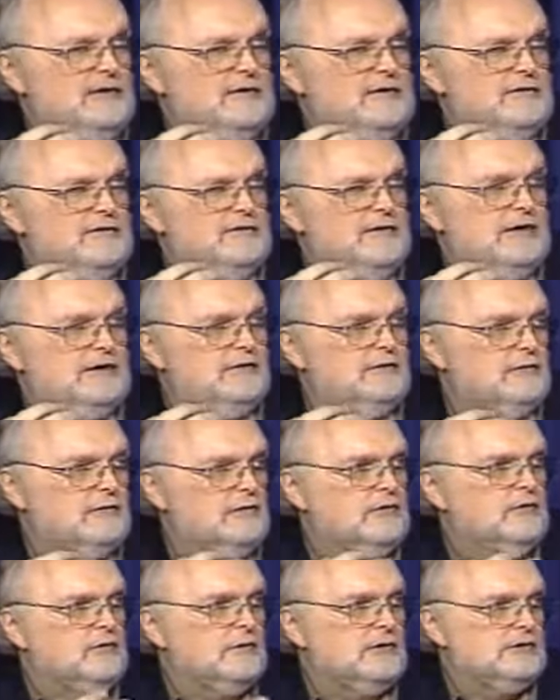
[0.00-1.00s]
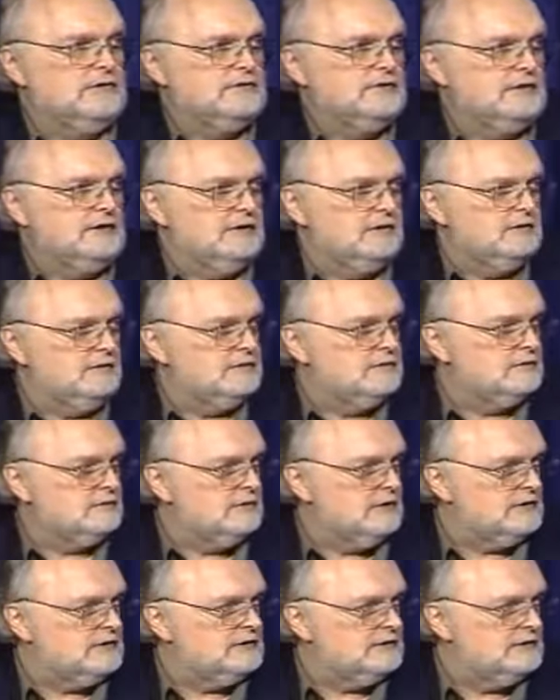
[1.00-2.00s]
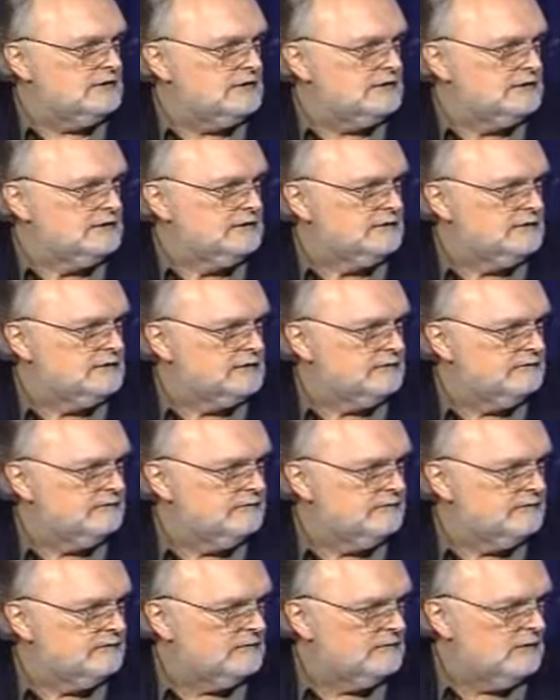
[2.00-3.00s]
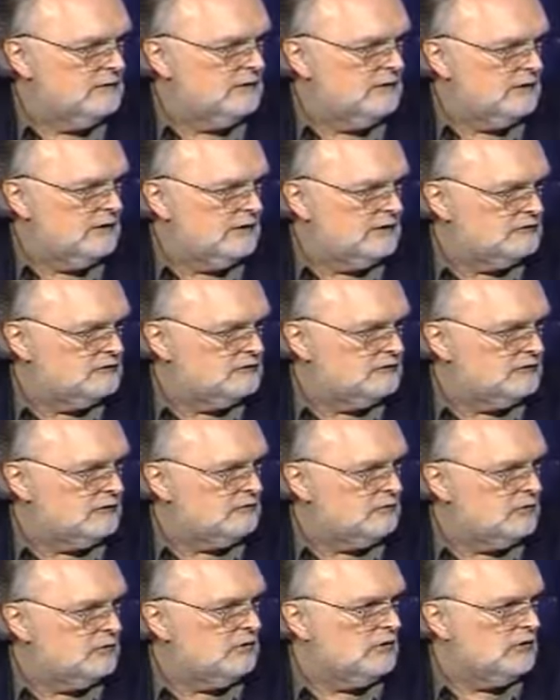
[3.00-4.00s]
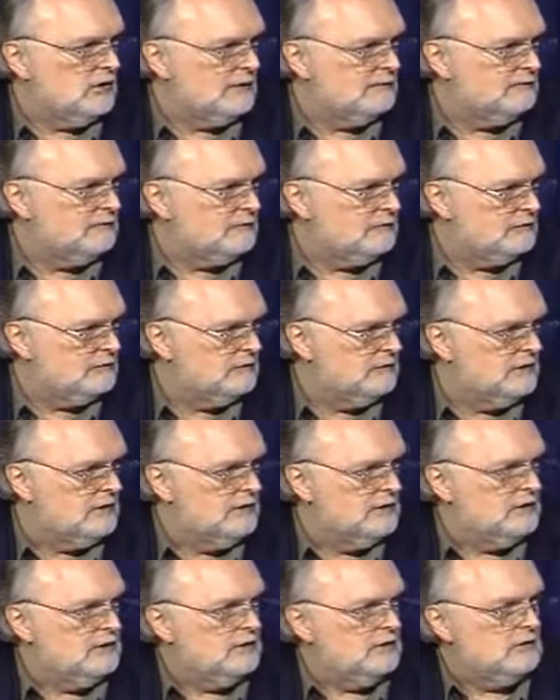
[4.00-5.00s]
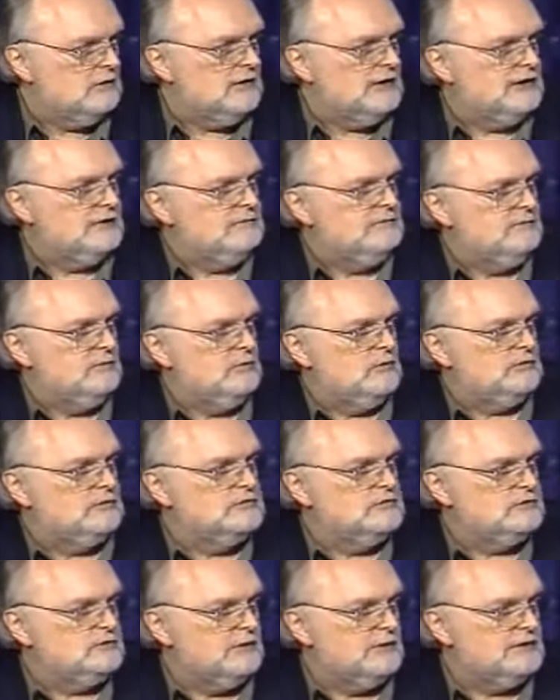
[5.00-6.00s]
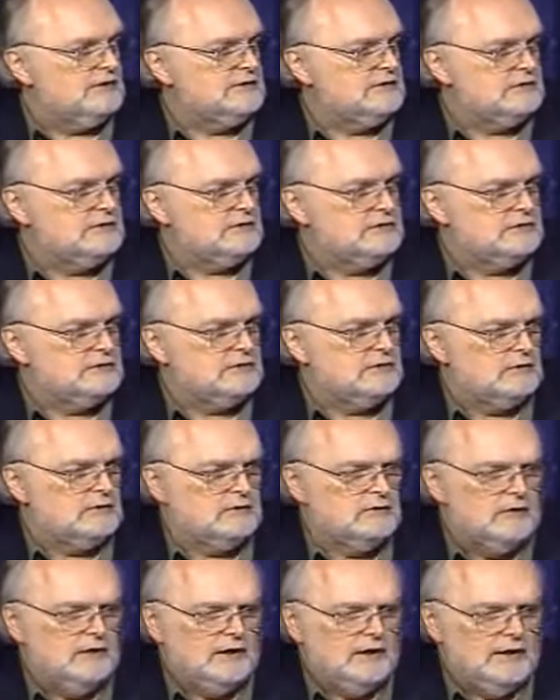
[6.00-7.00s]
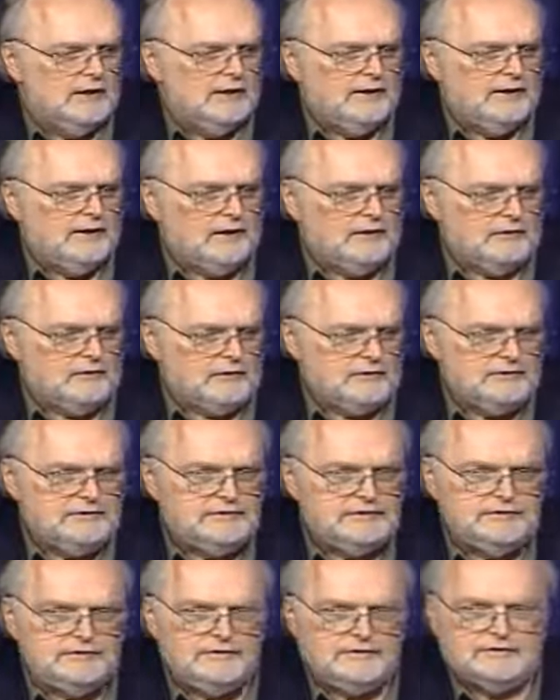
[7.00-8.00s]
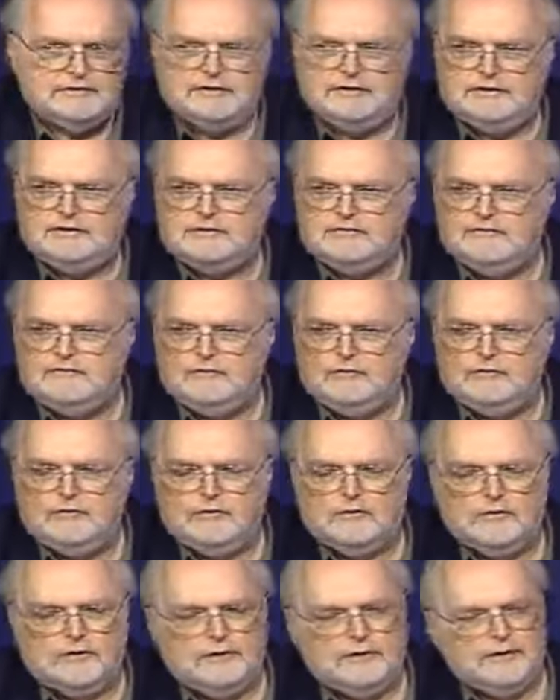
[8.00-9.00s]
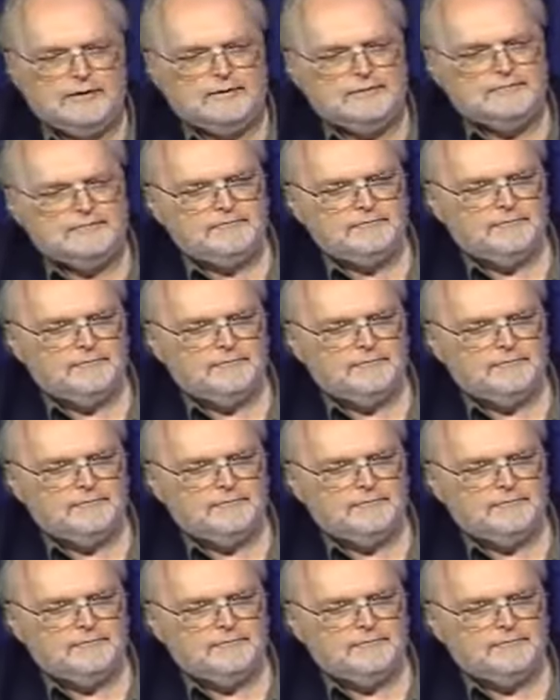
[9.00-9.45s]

find their own ways to mm-hmm. handle stress mm-hmm. that uh, are actually are more harmful mm-hmm. or add more stress. And so, are there any statistics for, um,